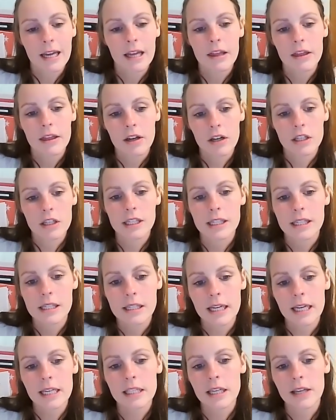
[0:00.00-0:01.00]
they're
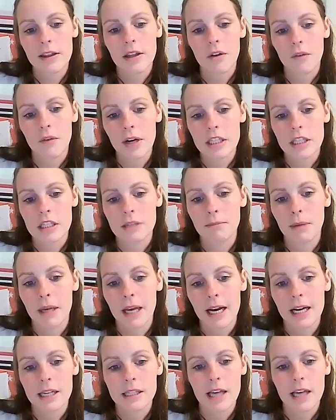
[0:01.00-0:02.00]
distinct in the region
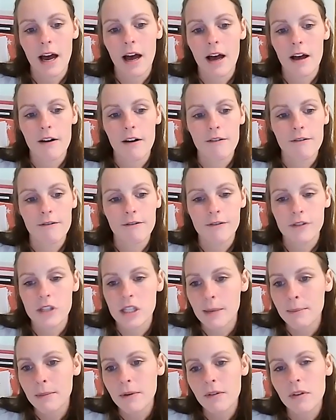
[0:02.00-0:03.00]
because of
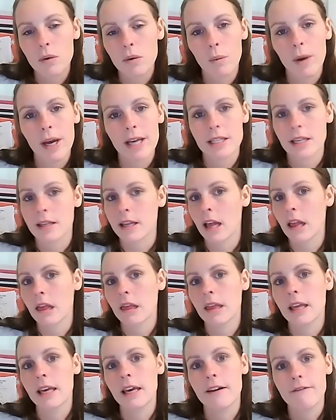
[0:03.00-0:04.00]
some of the ways that they
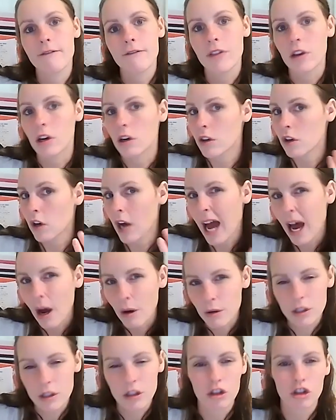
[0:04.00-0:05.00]
live, their
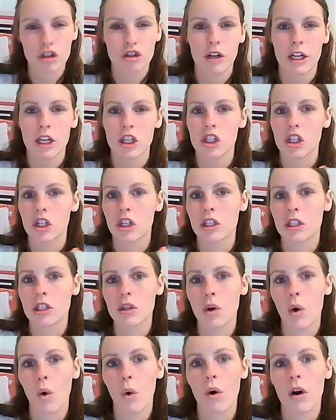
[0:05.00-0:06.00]
household
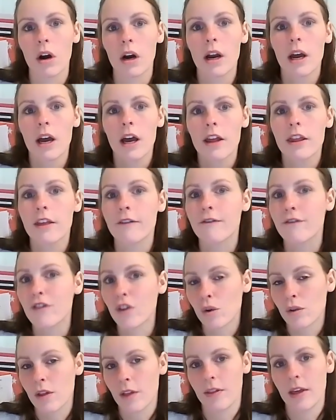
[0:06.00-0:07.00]
structures, or the
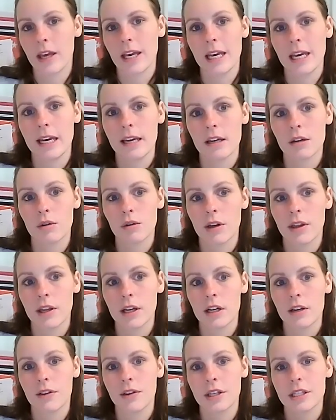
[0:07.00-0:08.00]
food that they eat, or
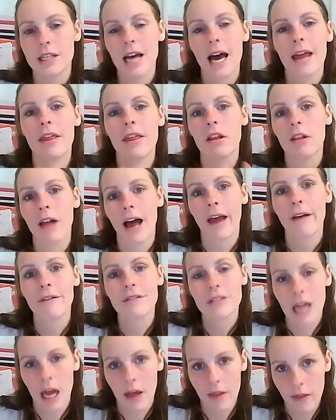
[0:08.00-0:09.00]
the
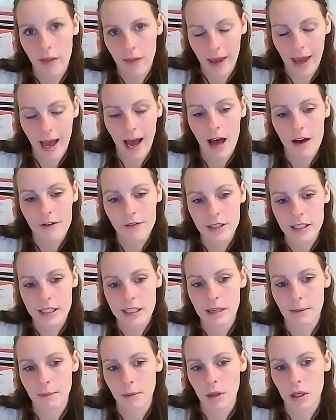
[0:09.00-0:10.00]
lifestyle that they have is
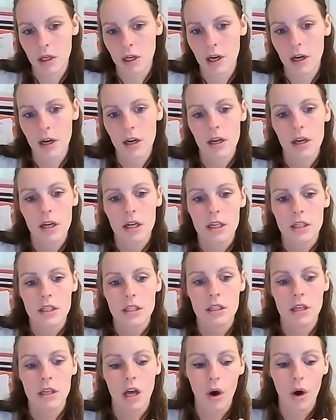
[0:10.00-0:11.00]
similar.
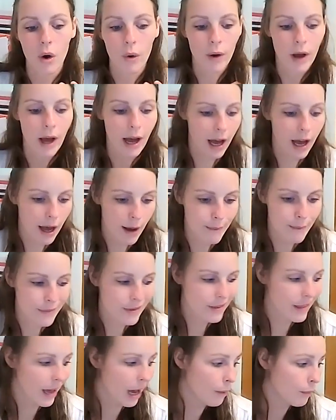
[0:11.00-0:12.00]
So
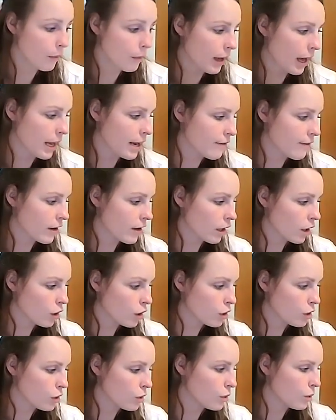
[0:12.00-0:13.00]
that will kind of
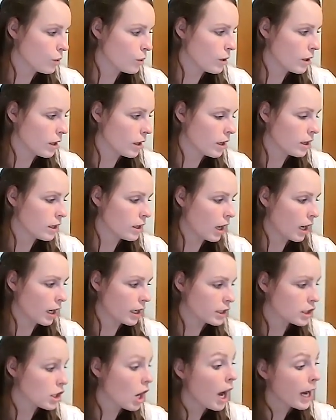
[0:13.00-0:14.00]
conclude
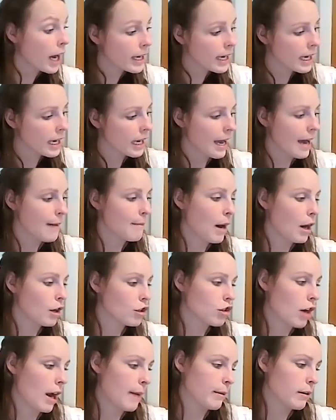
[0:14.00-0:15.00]
our talking
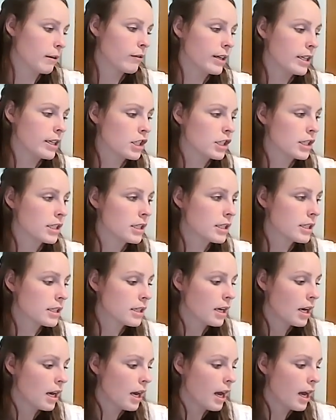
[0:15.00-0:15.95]
about tribal regions.